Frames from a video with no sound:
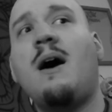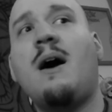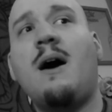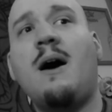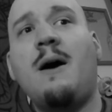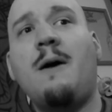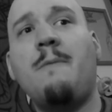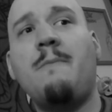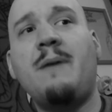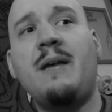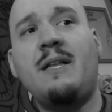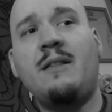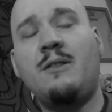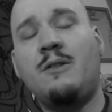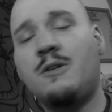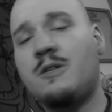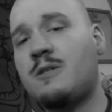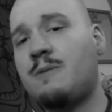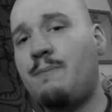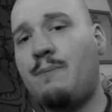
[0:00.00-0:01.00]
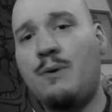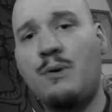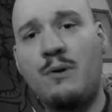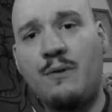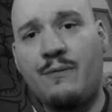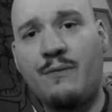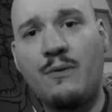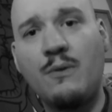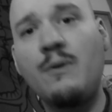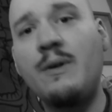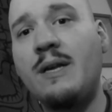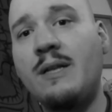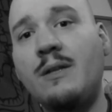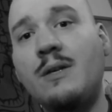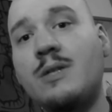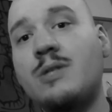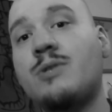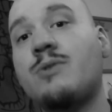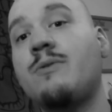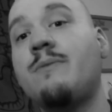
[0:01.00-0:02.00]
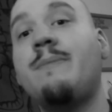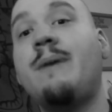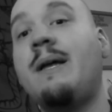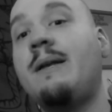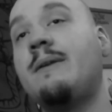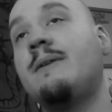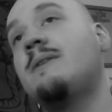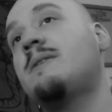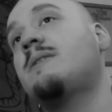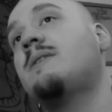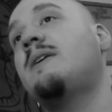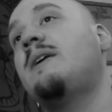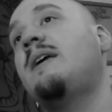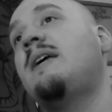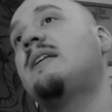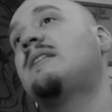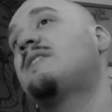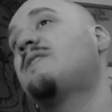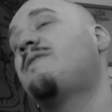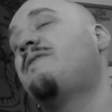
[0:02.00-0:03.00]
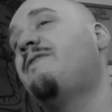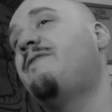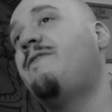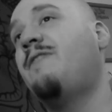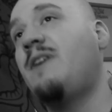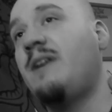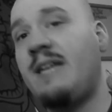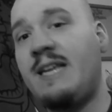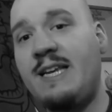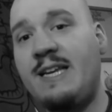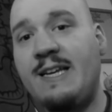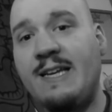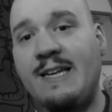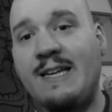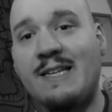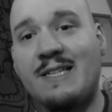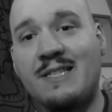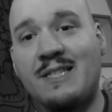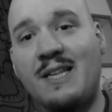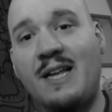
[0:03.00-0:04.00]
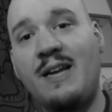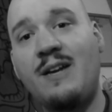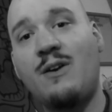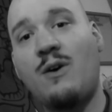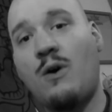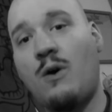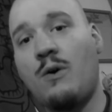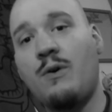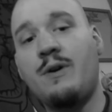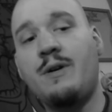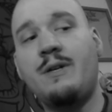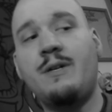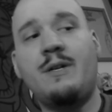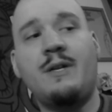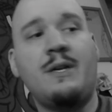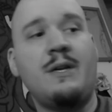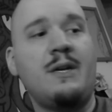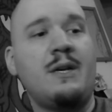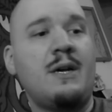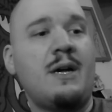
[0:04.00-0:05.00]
It looks beautiful. It looks tremendous. It's funny. It's lighthearted.